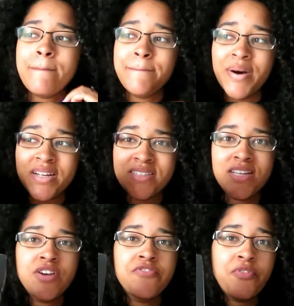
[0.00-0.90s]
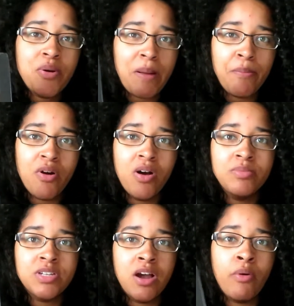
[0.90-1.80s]
But for my
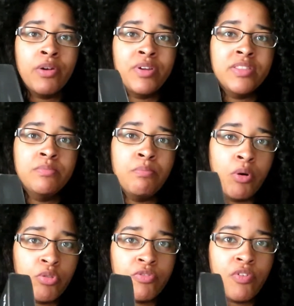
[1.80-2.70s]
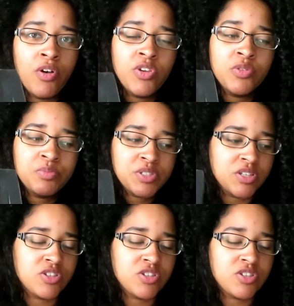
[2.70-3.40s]
prompt, I want to read both volumes,